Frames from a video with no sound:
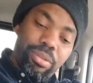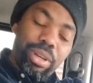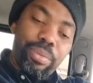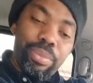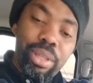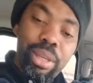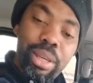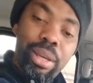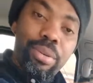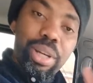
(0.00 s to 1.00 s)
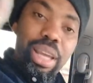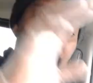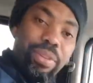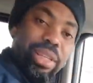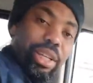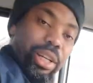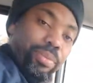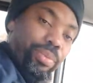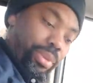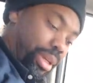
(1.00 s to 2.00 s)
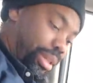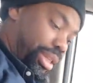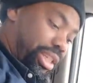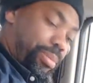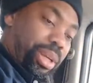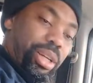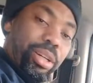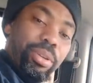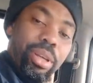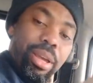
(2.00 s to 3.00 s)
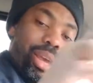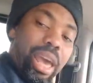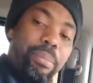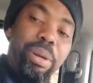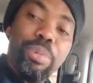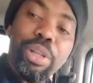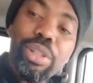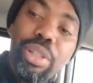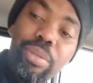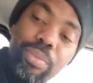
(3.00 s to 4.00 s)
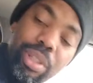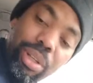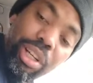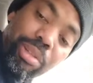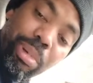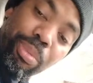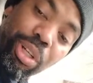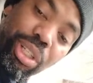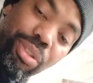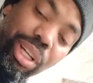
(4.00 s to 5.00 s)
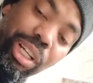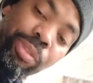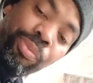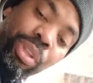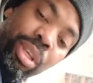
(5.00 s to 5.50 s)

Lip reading: Right? I'm gonna have this here. This is gonna be here, and my brushes. So here's my brushes right here.